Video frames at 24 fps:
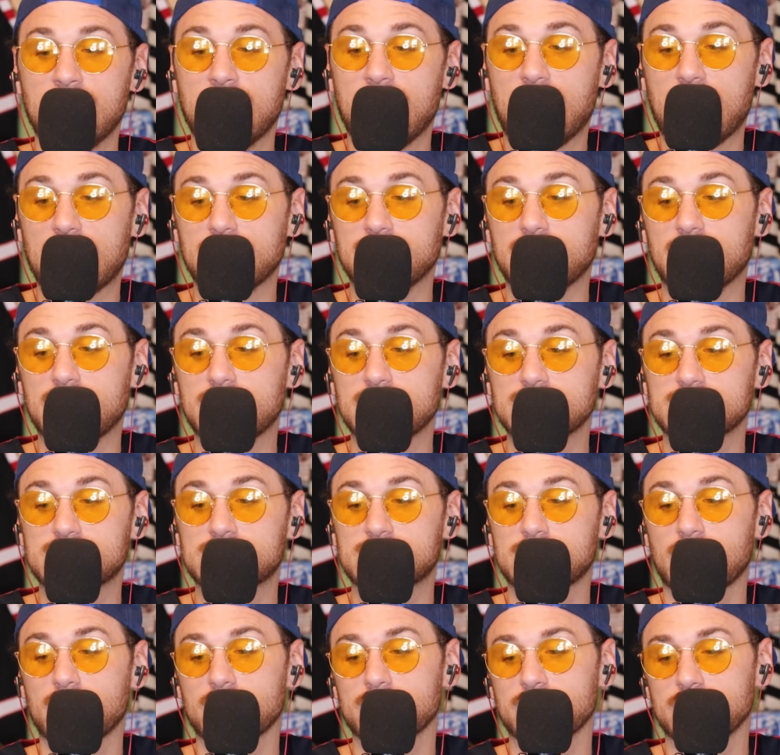And then it
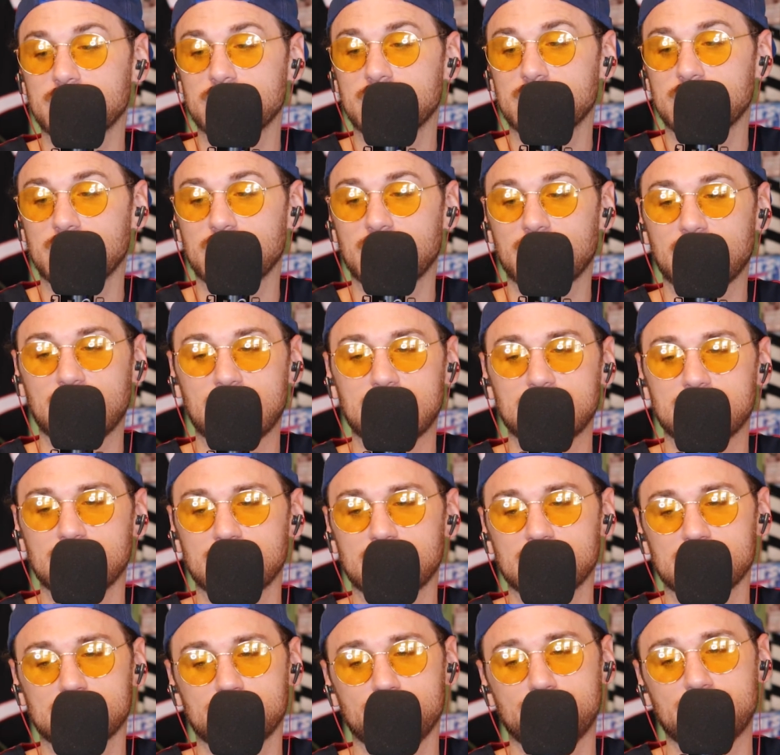started into
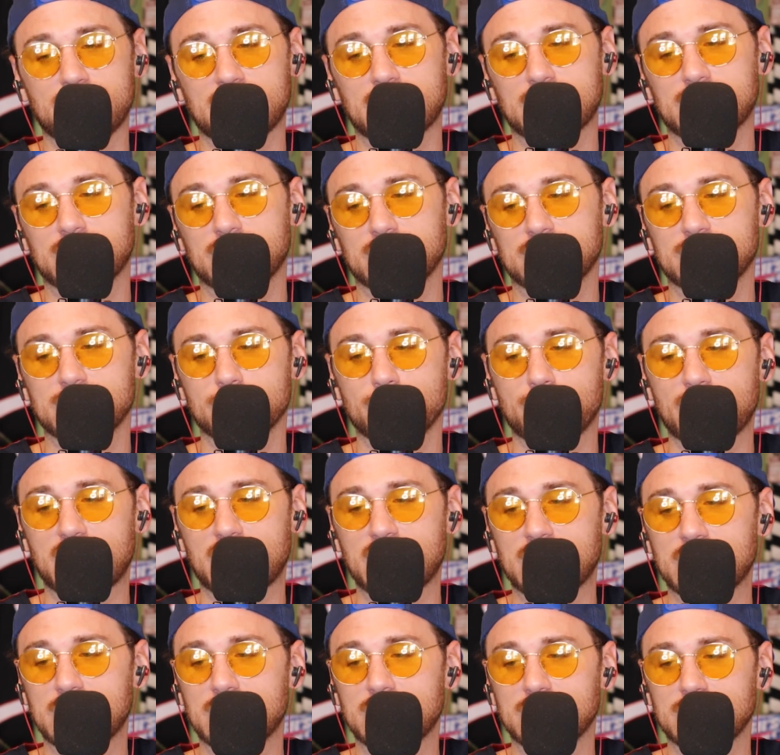this big
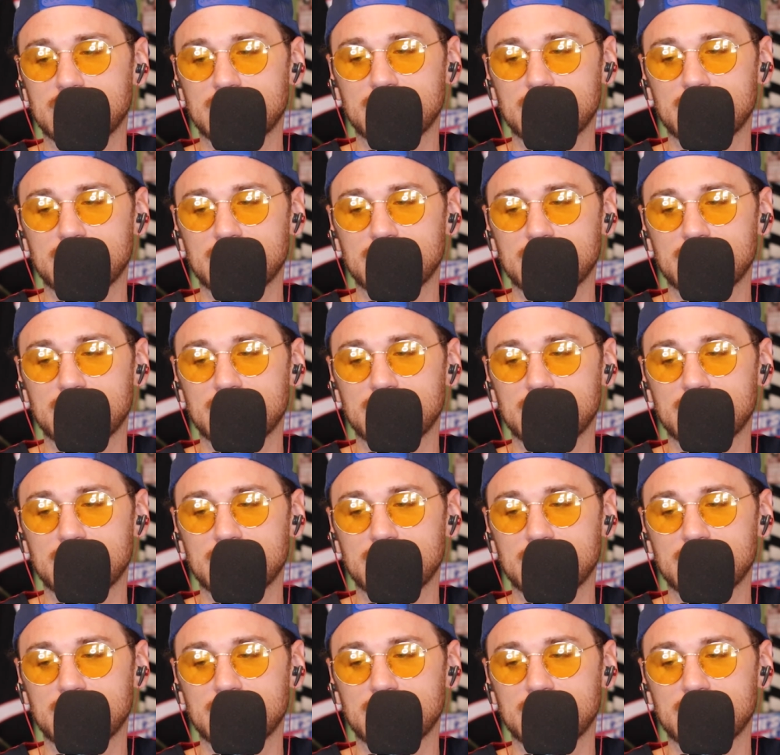debate.